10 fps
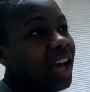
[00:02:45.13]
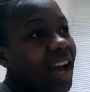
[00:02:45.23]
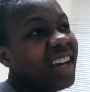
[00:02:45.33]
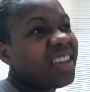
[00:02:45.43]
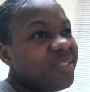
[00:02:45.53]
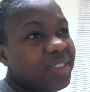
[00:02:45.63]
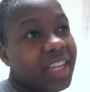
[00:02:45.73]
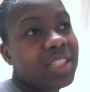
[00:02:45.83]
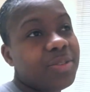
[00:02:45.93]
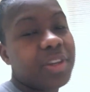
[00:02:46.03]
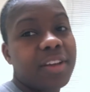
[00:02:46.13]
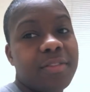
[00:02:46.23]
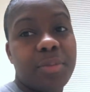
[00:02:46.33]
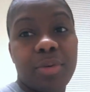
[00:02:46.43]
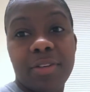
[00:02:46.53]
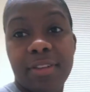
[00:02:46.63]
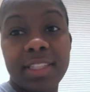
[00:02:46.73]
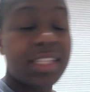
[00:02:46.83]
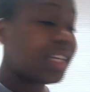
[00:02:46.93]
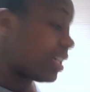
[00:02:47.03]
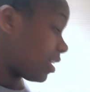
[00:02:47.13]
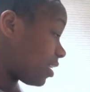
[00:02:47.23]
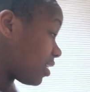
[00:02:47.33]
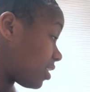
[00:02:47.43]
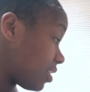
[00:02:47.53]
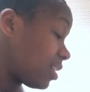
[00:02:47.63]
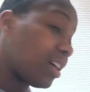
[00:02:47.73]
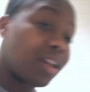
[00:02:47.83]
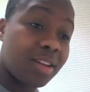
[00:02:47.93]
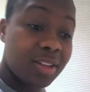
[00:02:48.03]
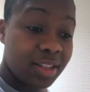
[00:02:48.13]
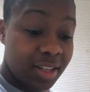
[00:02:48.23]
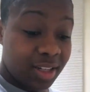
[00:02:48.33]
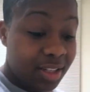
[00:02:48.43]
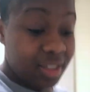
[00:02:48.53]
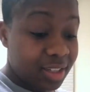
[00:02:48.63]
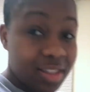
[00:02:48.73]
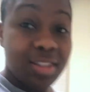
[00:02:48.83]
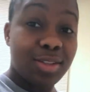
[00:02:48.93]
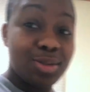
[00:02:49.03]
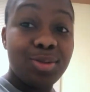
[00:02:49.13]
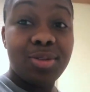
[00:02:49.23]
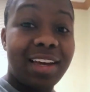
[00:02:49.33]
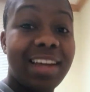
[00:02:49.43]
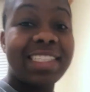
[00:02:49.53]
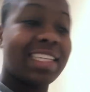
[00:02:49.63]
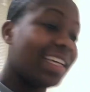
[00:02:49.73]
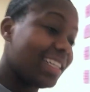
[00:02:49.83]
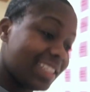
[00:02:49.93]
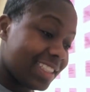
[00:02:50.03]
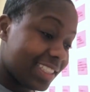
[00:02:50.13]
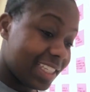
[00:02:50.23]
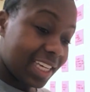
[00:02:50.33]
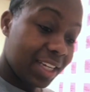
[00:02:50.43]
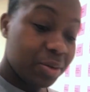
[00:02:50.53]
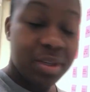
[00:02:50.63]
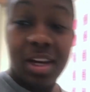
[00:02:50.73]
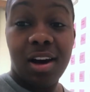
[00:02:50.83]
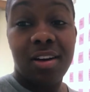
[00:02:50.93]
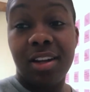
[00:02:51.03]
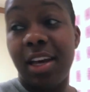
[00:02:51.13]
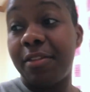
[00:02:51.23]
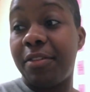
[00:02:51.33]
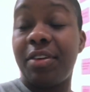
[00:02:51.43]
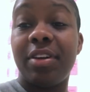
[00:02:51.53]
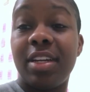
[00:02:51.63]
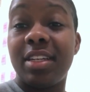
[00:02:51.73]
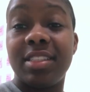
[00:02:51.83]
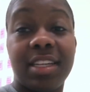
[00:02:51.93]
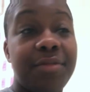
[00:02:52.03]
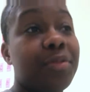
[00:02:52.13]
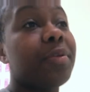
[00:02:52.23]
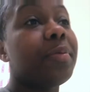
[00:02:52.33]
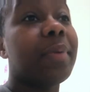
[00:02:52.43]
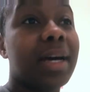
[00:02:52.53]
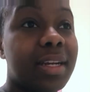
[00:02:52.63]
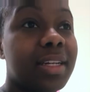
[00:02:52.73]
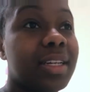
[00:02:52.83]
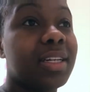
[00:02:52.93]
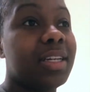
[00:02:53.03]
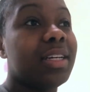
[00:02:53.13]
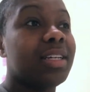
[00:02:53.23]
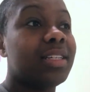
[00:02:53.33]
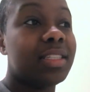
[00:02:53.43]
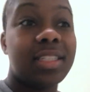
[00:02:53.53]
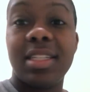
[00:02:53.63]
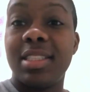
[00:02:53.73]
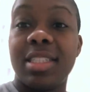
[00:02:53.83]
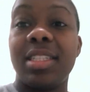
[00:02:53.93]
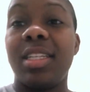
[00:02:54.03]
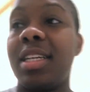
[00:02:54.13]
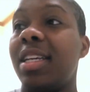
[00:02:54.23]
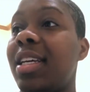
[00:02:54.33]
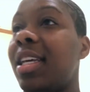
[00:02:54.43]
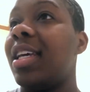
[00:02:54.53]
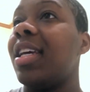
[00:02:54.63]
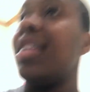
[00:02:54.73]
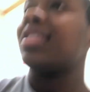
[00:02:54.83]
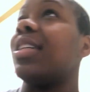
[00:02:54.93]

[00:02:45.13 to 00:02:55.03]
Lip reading: I give thanks for every breath I take in. Y'all, do not take this thing we call life for granted, because everybody doesn't get